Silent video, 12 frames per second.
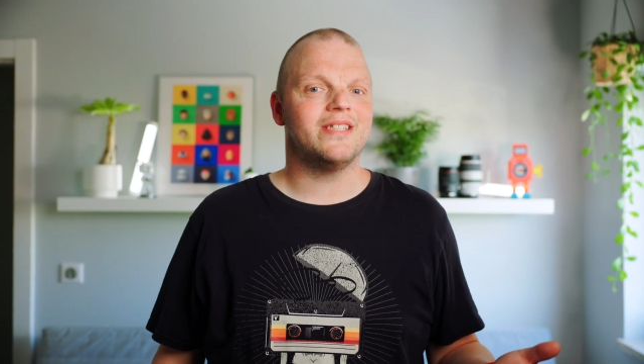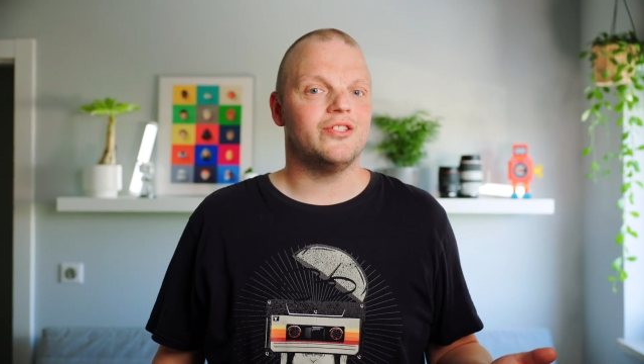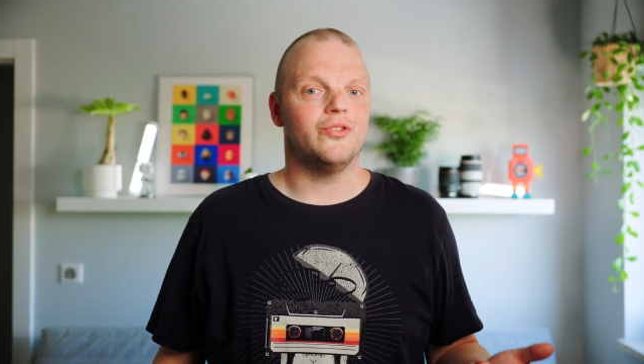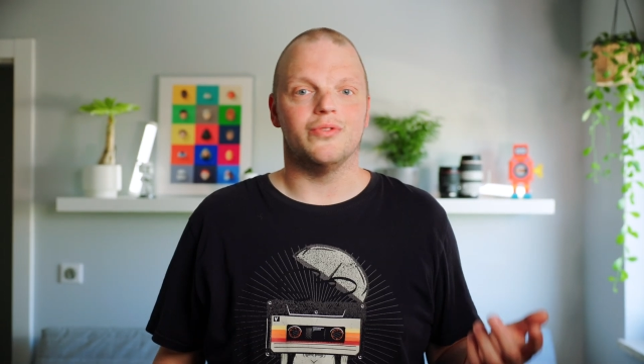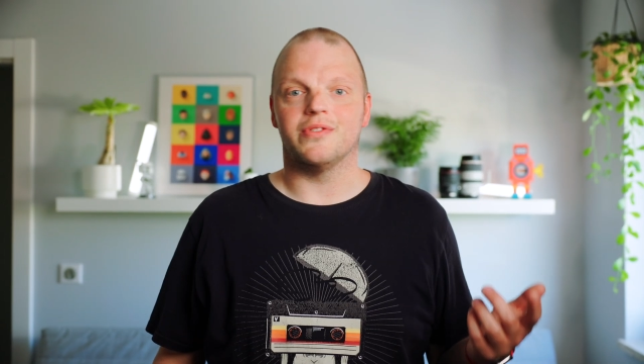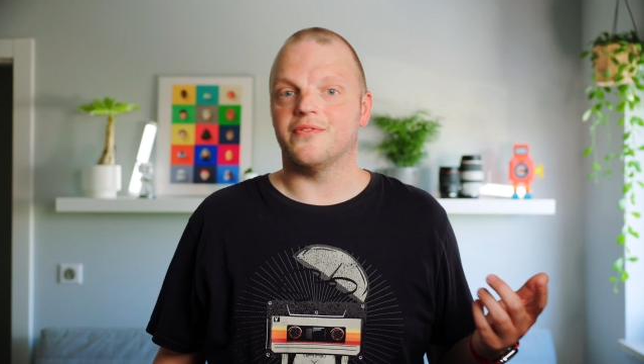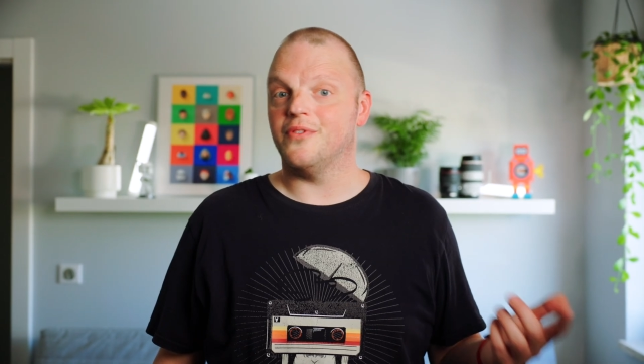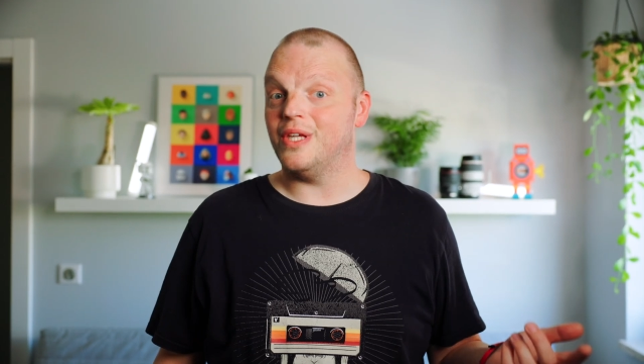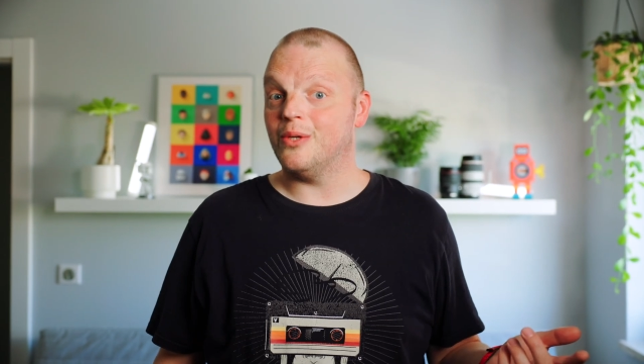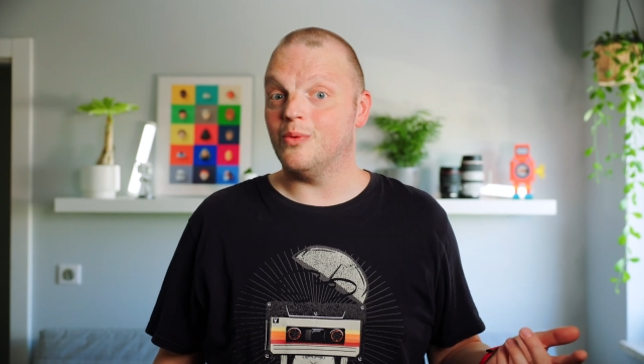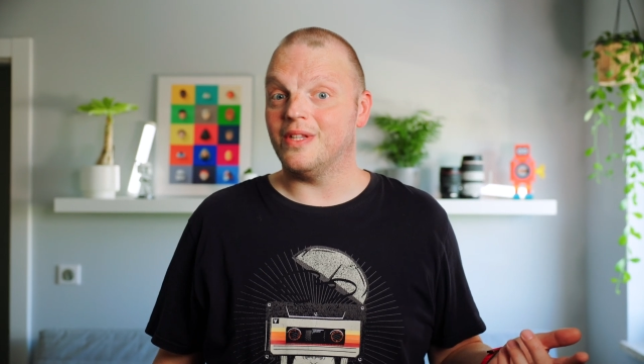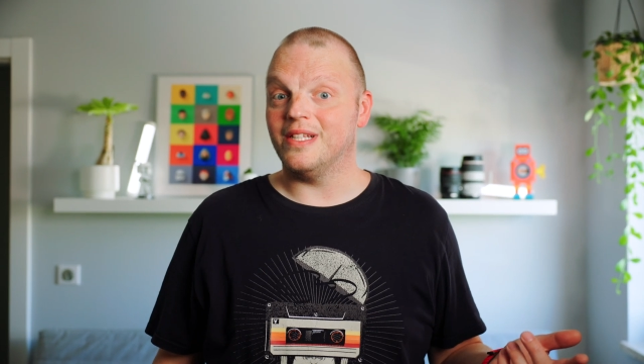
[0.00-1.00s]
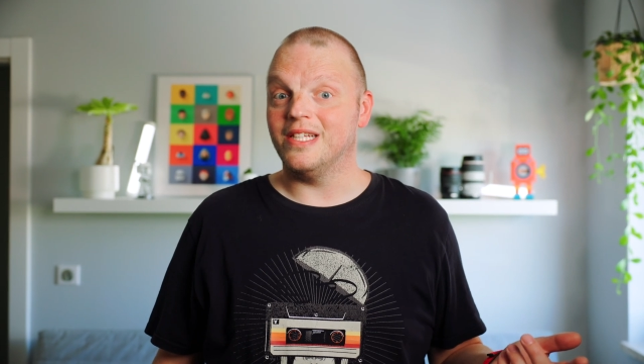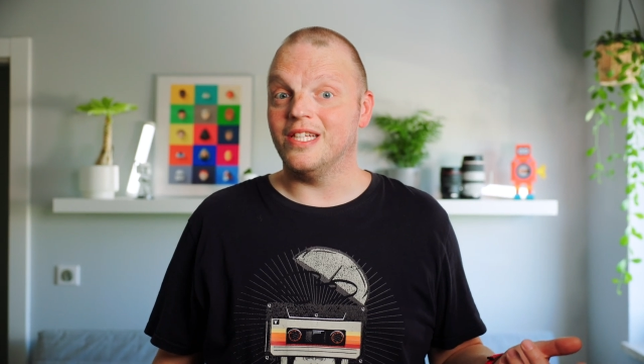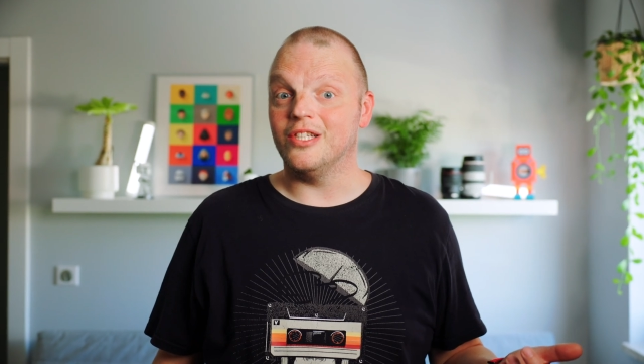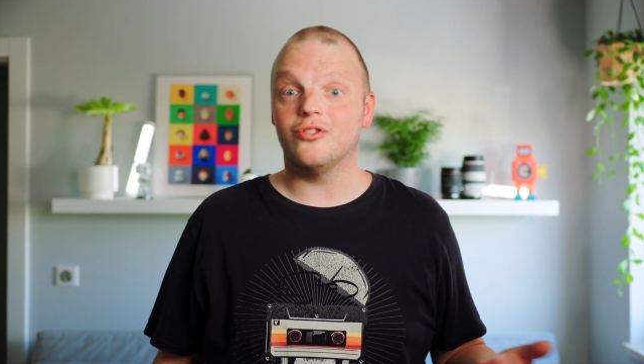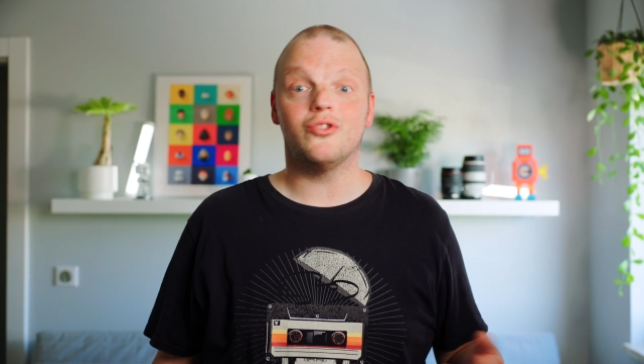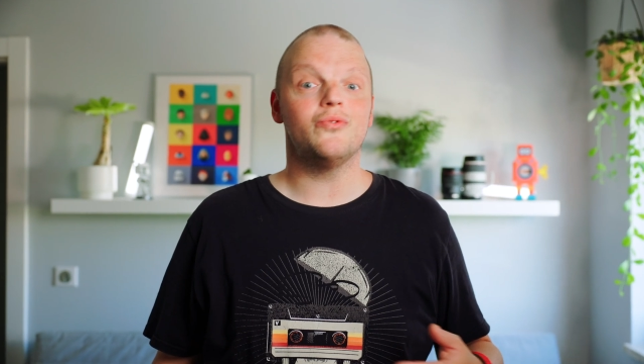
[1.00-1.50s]
that you use
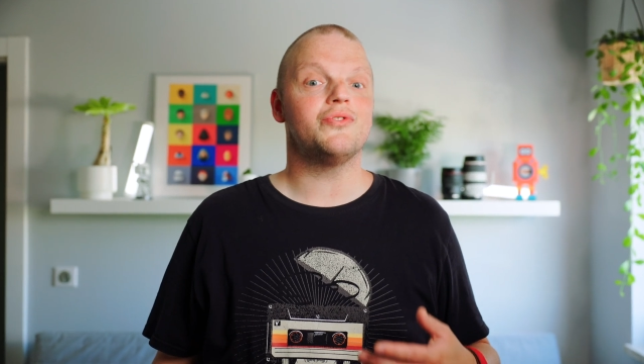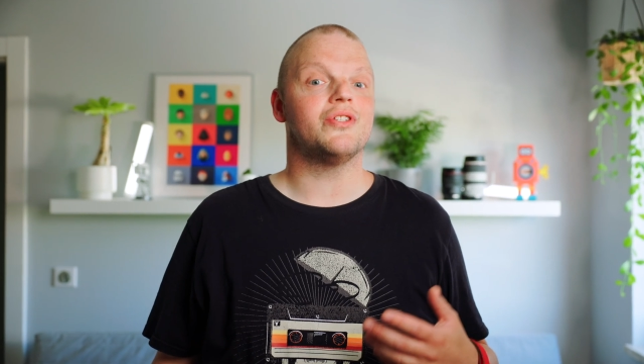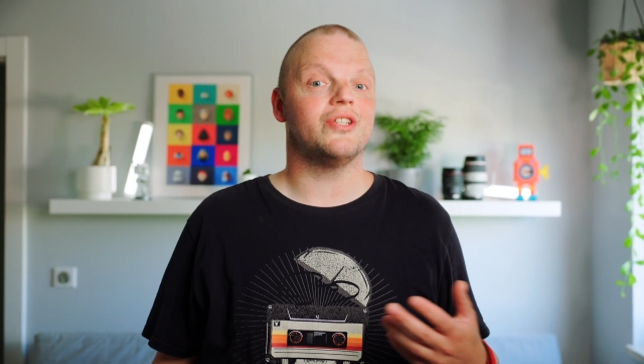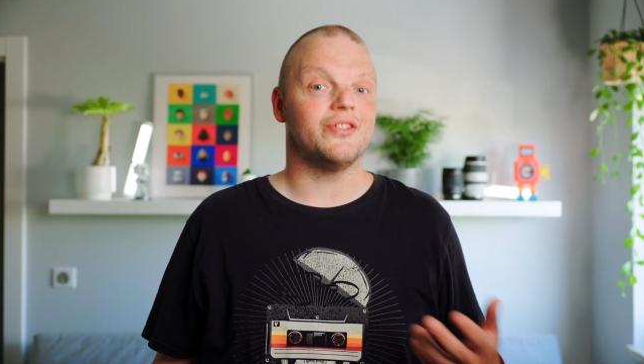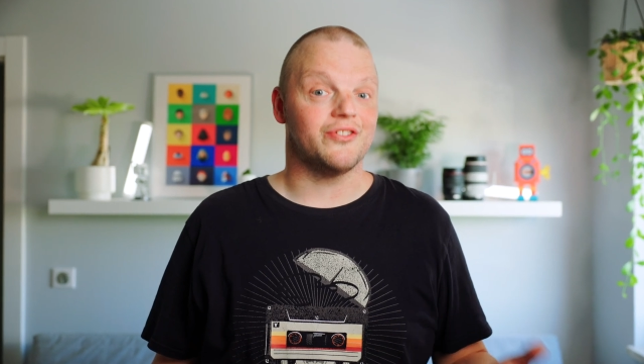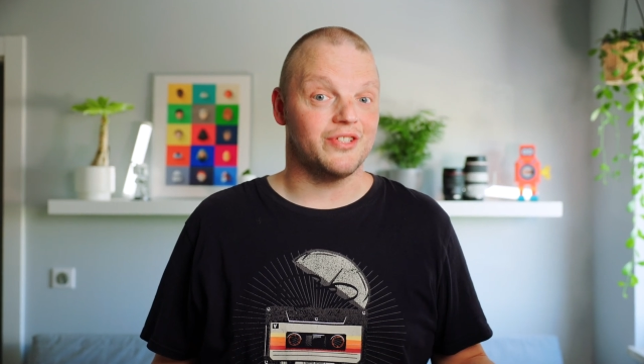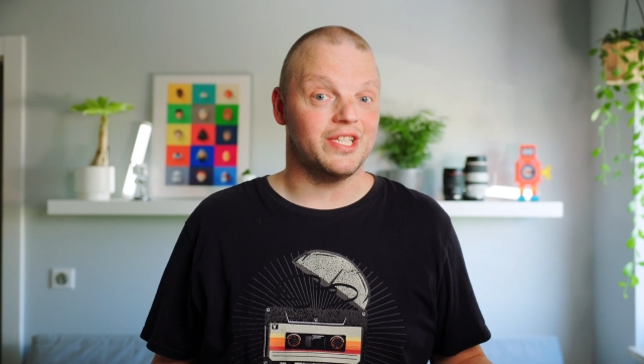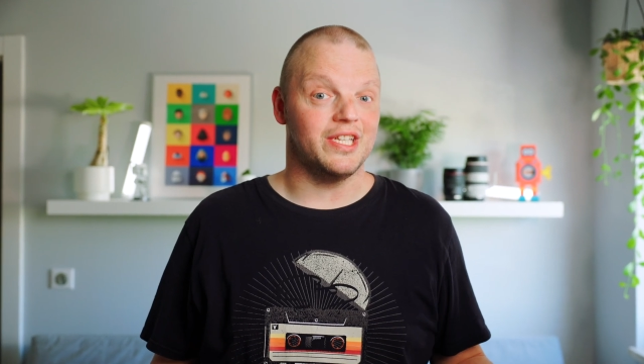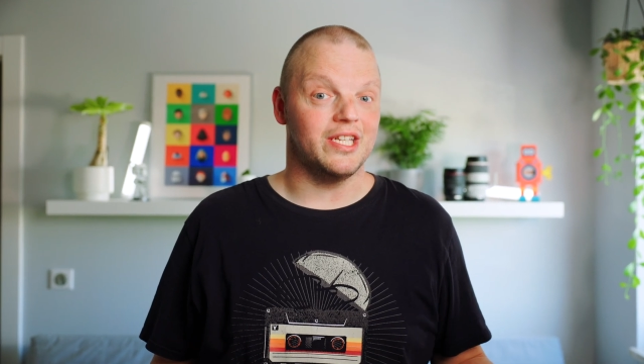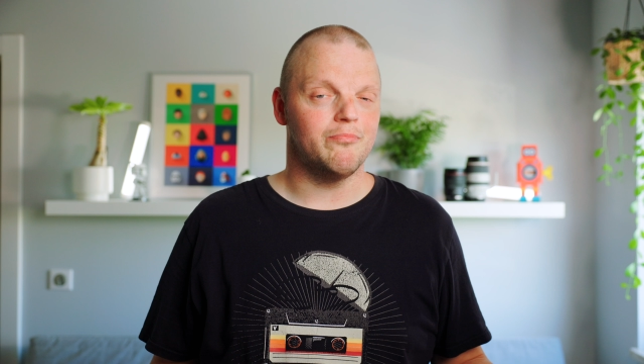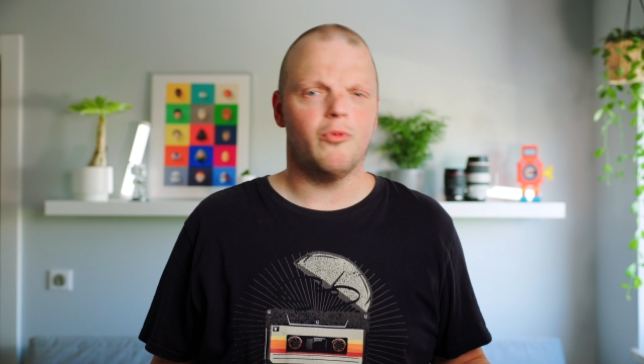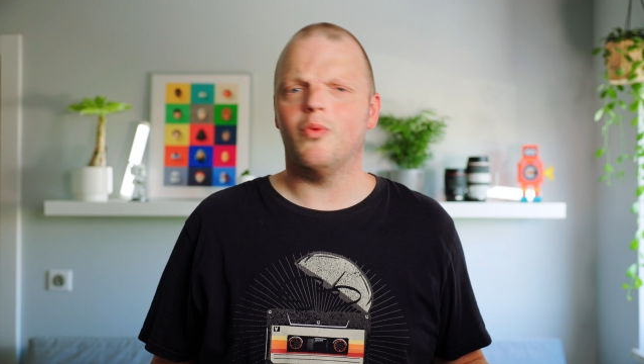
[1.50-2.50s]
frequently, choose another key,